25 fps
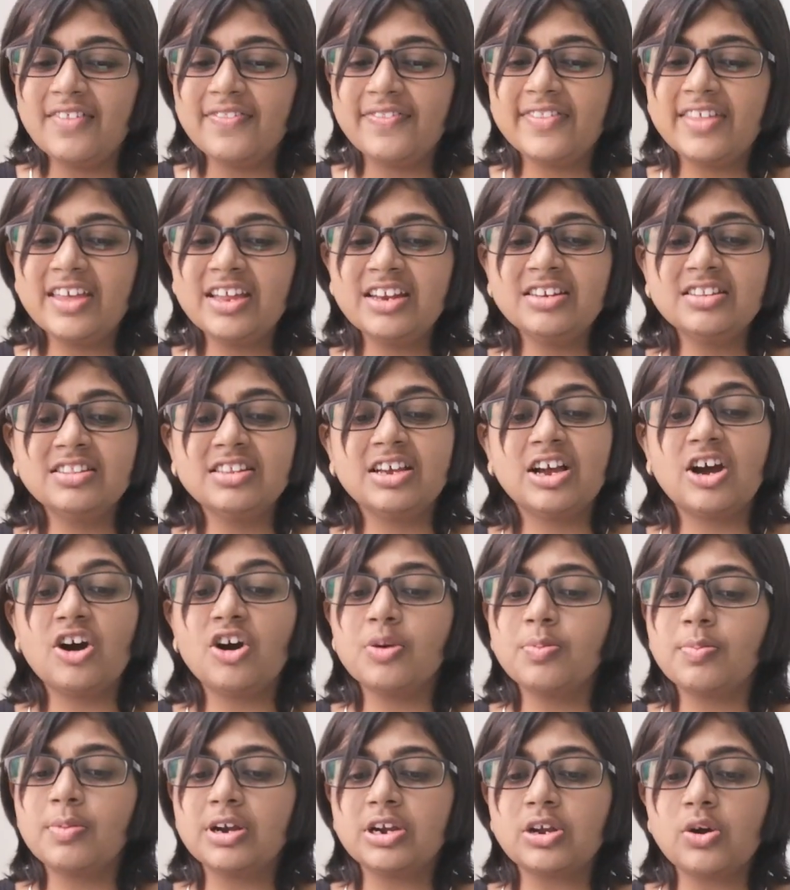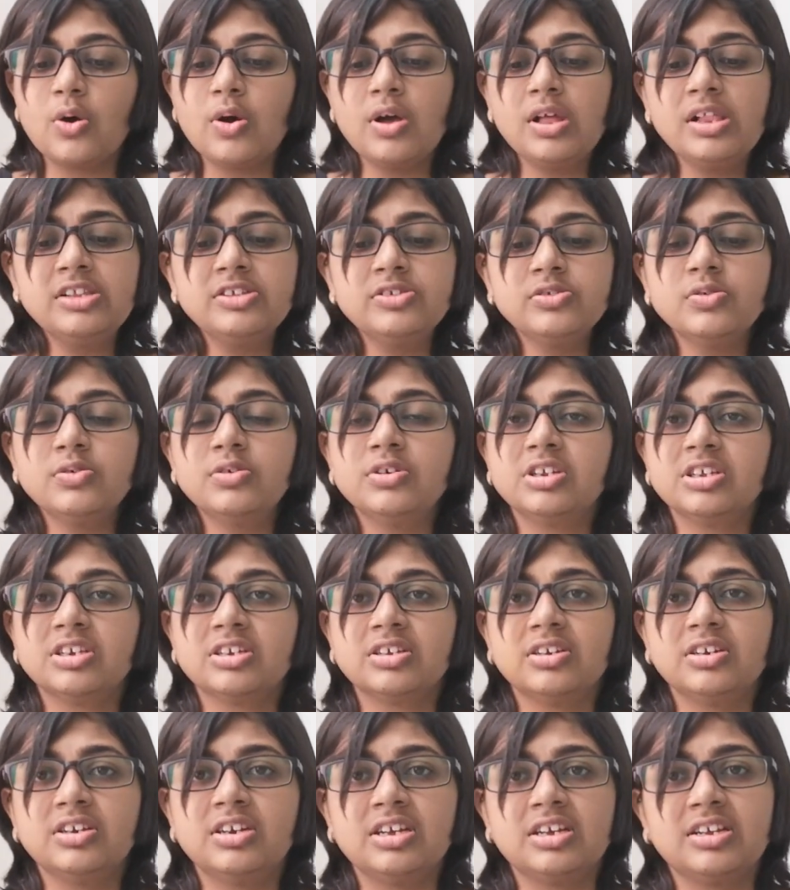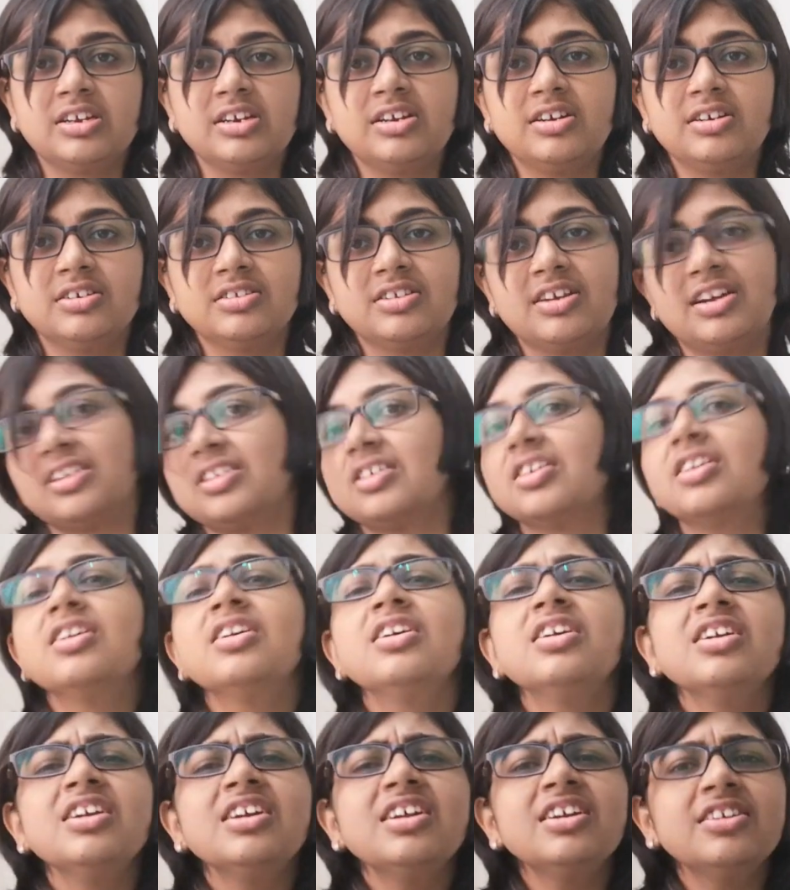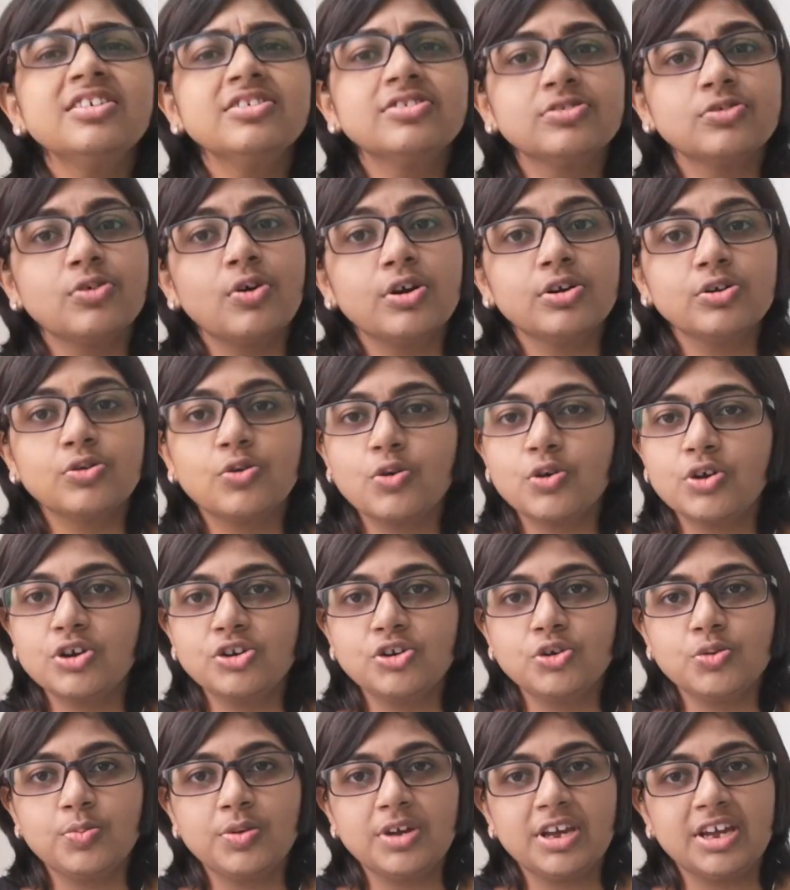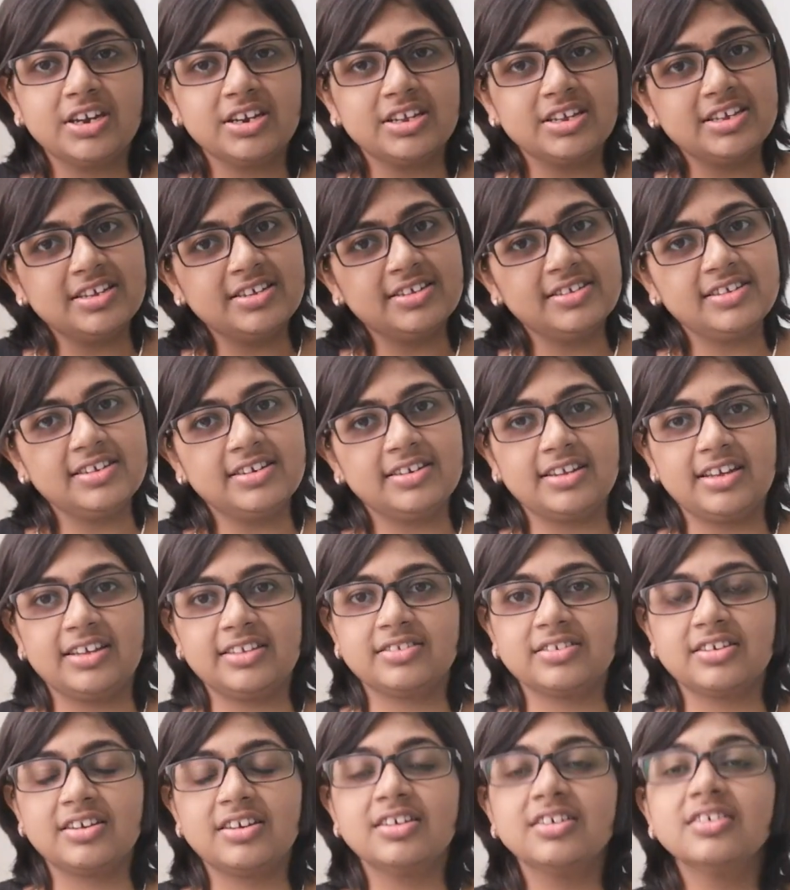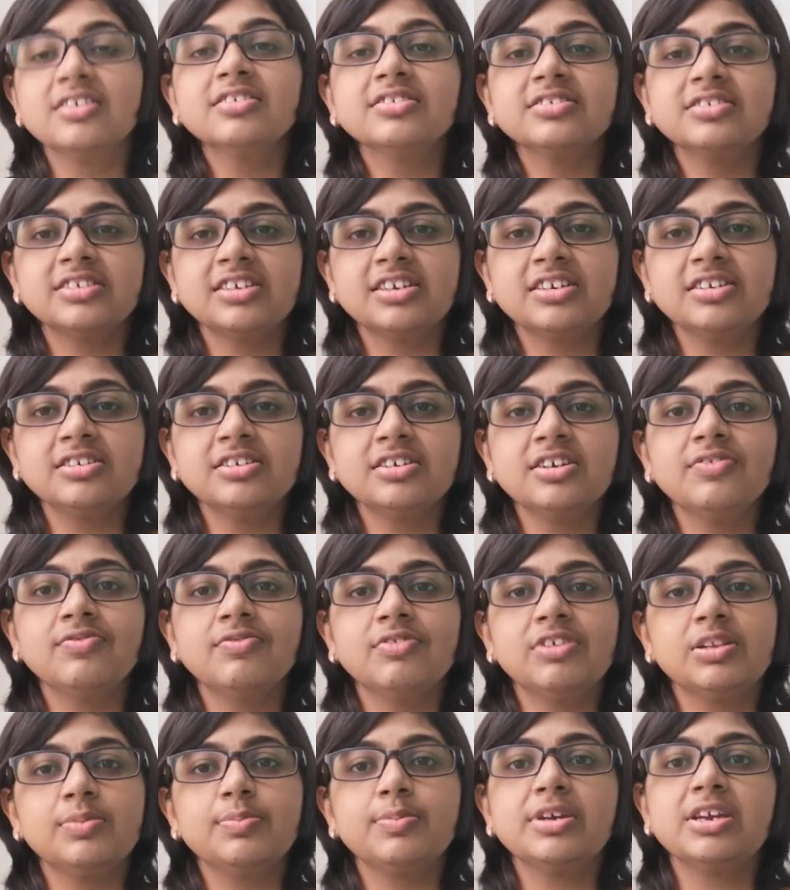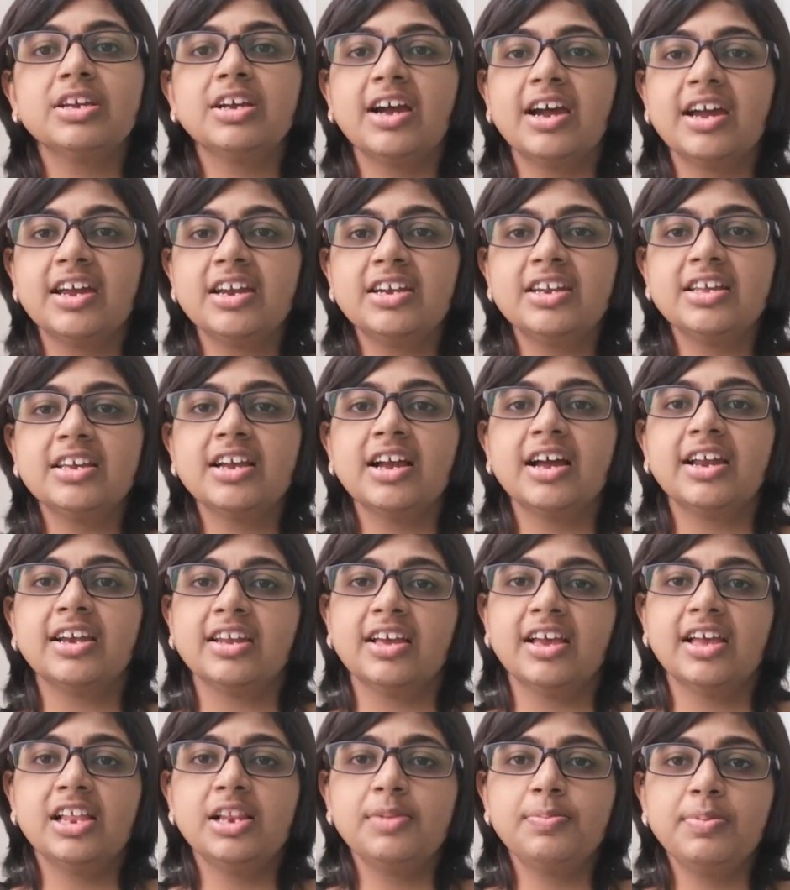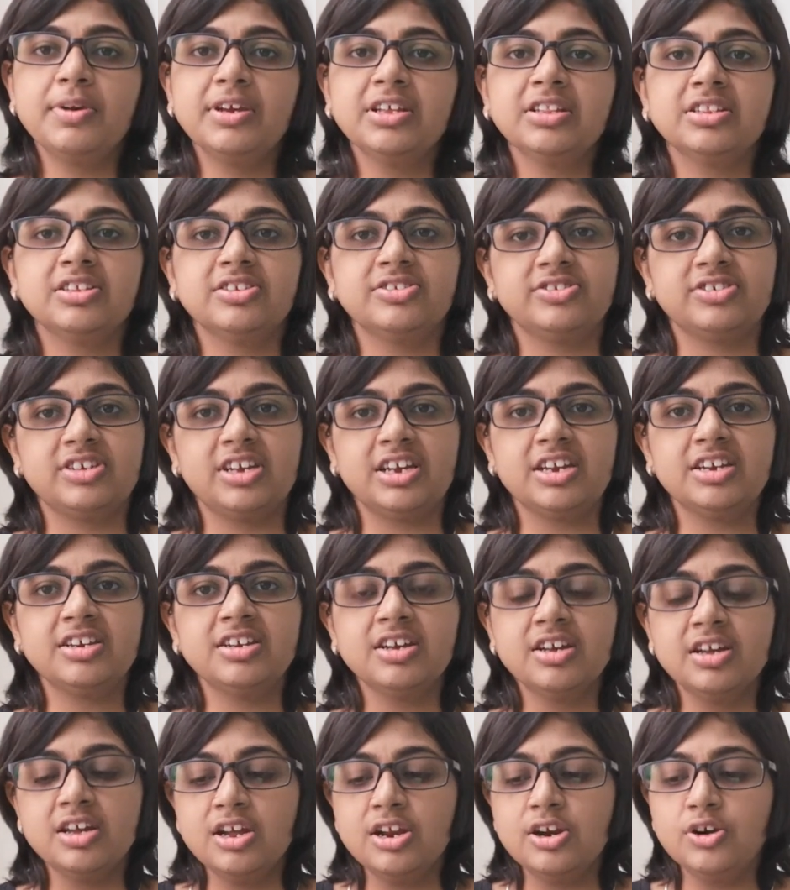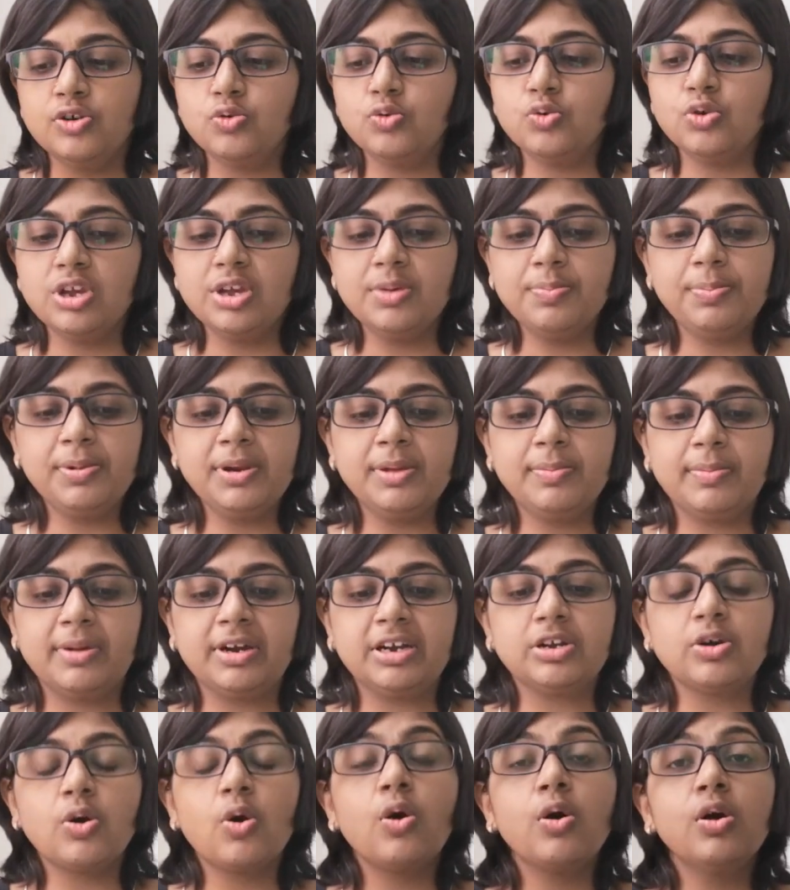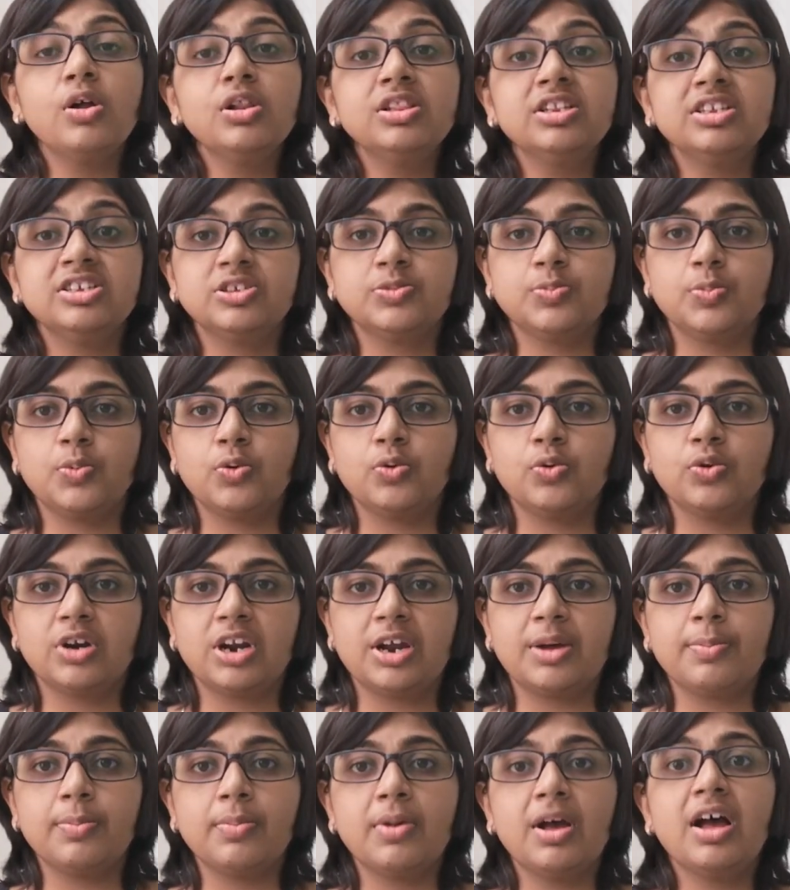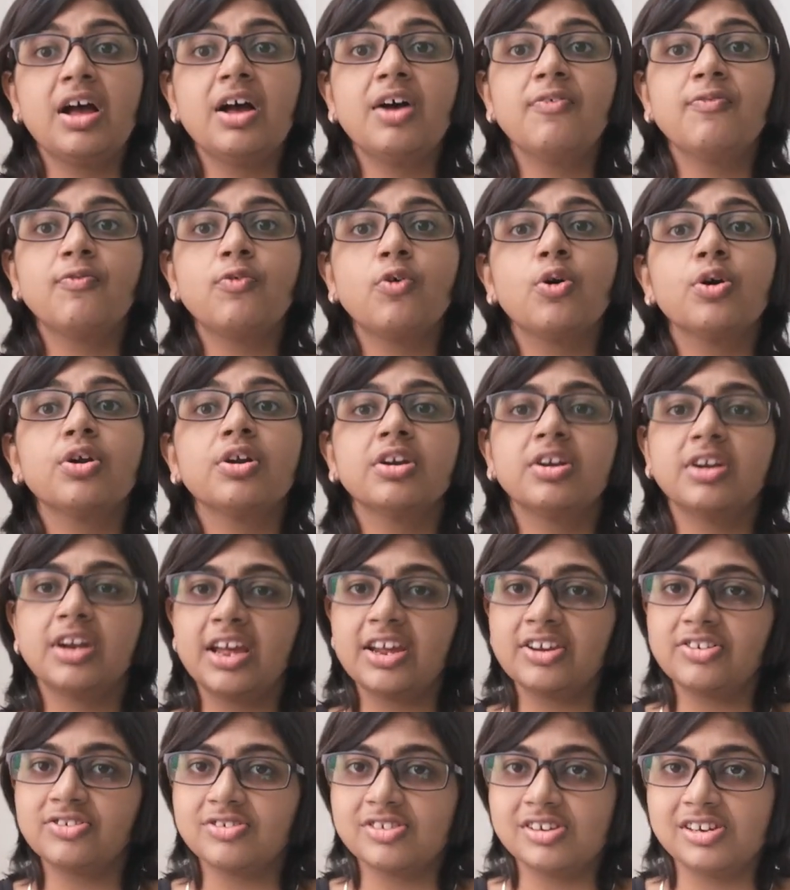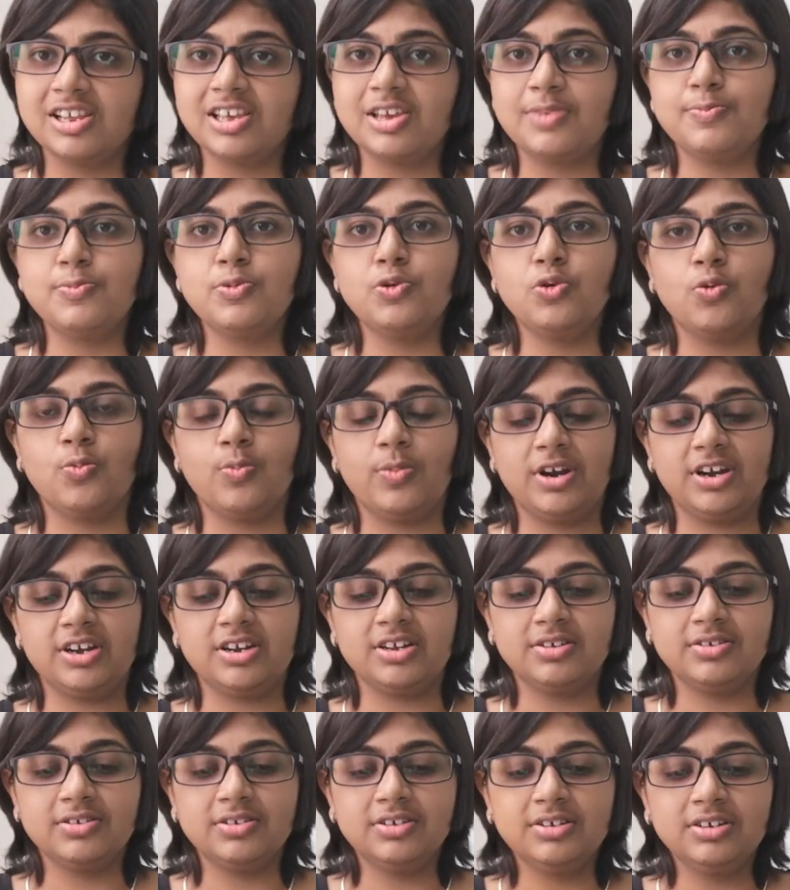Then the government also declared that it is not going to be an easy task. Center will be guiding and helping the state to implement all these programs for national improvement.